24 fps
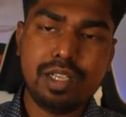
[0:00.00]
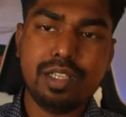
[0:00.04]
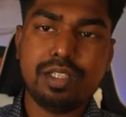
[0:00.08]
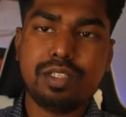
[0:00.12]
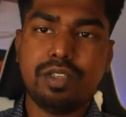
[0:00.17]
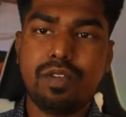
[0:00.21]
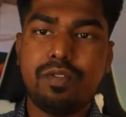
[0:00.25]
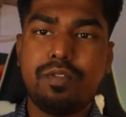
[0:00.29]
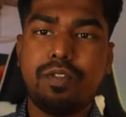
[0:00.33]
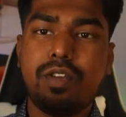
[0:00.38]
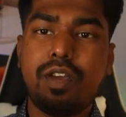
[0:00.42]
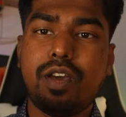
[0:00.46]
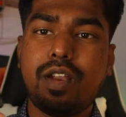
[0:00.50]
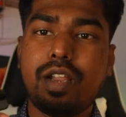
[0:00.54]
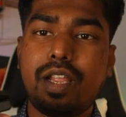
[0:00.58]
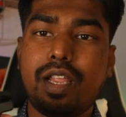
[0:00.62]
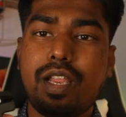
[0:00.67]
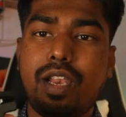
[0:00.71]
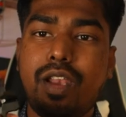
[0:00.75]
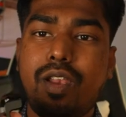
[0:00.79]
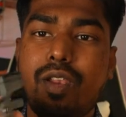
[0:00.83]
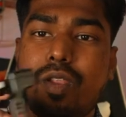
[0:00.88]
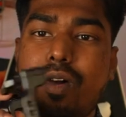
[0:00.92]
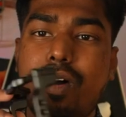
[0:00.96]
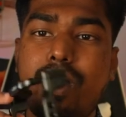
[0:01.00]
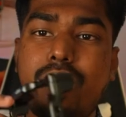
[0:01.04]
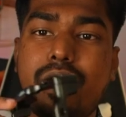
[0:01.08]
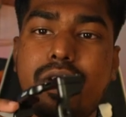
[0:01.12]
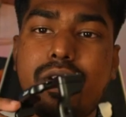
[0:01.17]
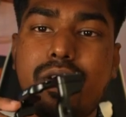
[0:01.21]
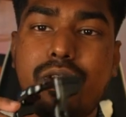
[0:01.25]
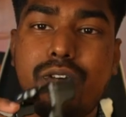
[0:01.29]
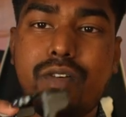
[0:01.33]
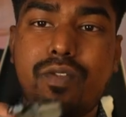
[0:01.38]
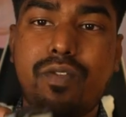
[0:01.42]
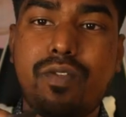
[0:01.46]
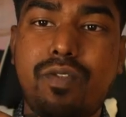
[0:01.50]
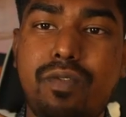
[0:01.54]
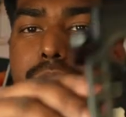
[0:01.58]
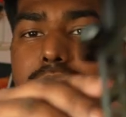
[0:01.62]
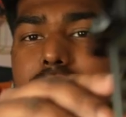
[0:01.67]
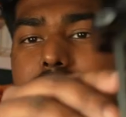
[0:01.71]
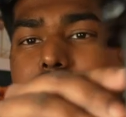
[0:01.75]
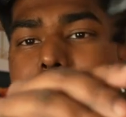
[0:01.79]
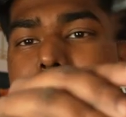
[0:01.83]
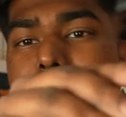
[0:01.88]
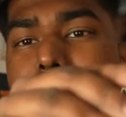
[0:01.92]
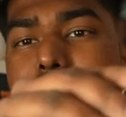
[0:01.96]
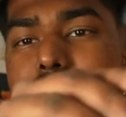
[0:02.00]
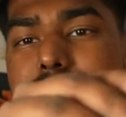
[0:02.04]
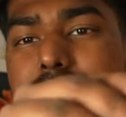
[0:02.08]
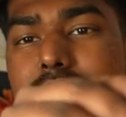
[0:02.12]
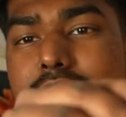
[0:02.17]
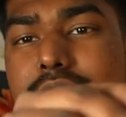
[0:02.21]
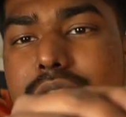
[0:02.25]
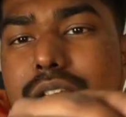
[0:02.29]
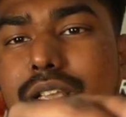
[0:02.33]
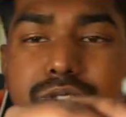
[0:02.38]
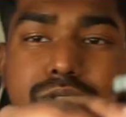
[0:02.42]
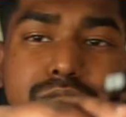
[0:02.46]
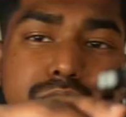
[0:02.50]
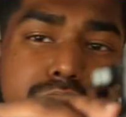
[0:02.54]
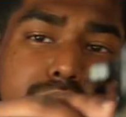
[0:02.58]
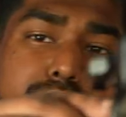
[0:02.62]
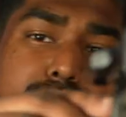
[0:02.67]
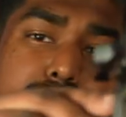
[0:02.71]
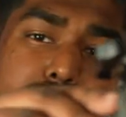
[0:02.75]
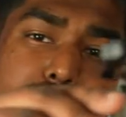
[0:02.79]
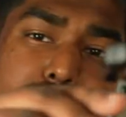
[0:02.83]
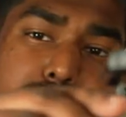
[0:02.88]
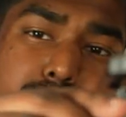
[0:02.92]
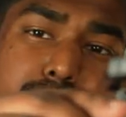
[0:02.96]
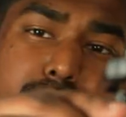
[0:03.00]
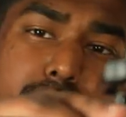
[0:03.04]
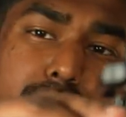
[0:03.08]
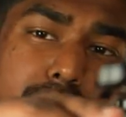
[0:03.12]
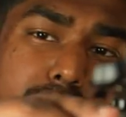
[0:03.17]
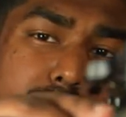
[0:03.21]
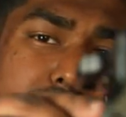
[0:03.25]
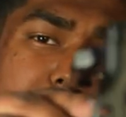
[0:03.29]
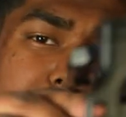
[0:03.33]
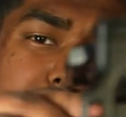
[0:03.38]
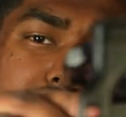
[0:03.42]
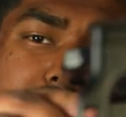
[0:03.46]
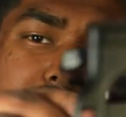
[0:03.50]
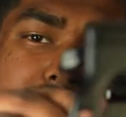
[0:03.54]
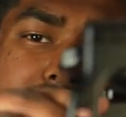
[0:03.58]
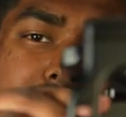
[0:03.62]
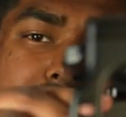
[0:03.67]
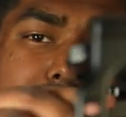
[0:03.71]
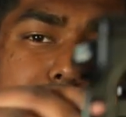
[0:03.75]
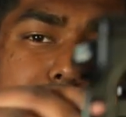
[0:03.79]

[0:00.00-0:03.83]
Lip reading: So we've got a lot of spots to like just screw stuff in.